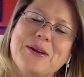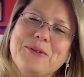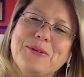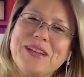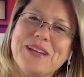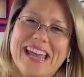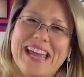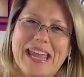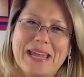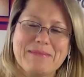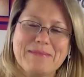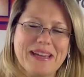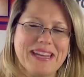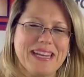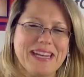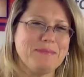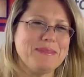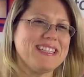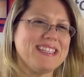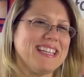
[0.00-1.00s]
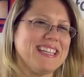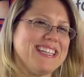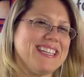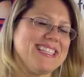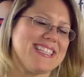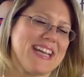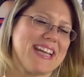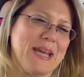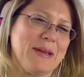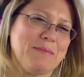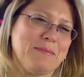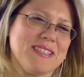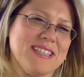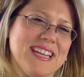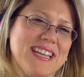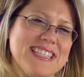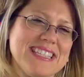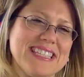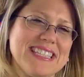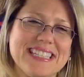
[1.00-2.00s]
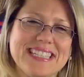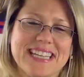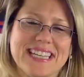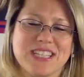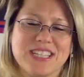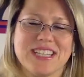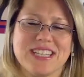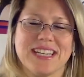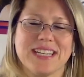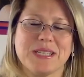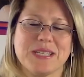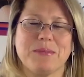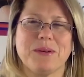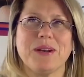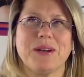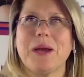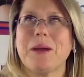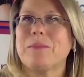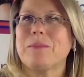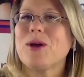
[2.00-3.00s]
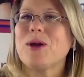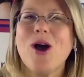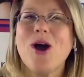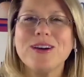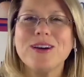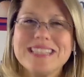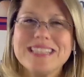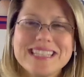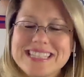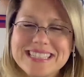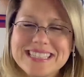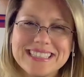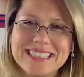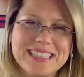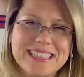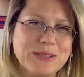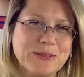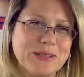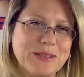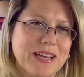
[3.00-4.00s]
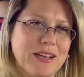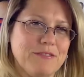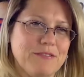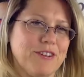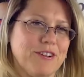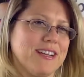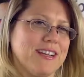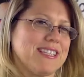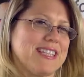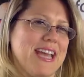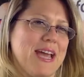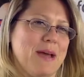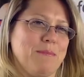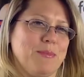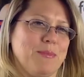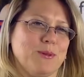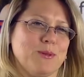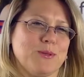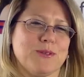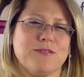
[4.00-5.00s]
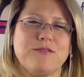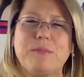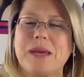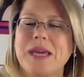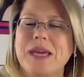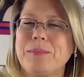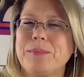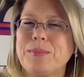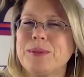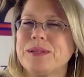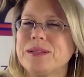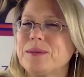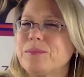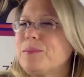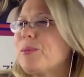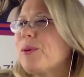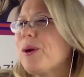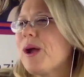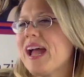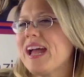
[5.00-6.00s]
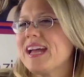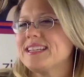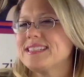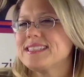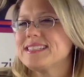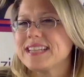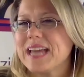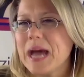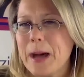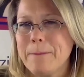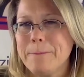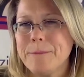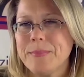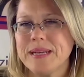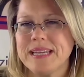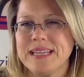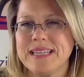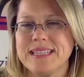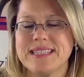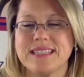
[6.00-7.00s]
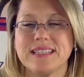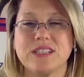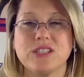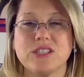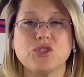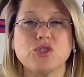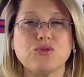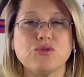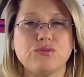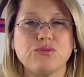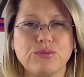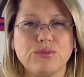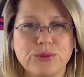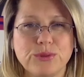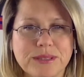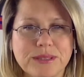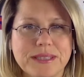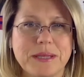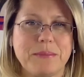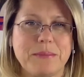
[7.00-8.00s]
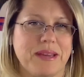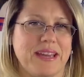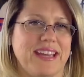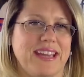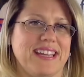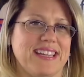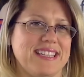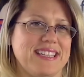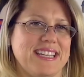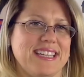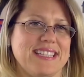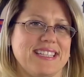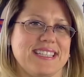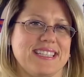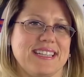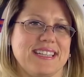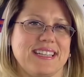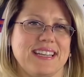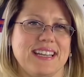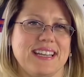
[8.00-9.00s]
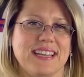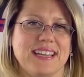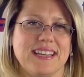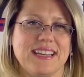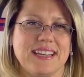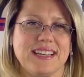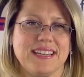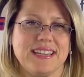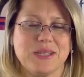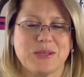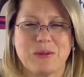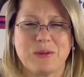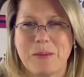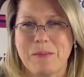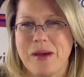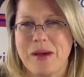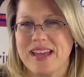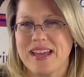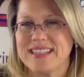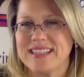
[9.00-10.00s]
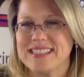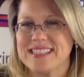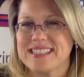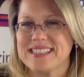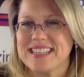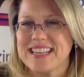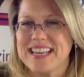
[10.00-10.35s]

G'day, my name's Neen James, and as an attention expert, I am constantly looking for examples of people and brands, companies that are truly paying attention to what matters.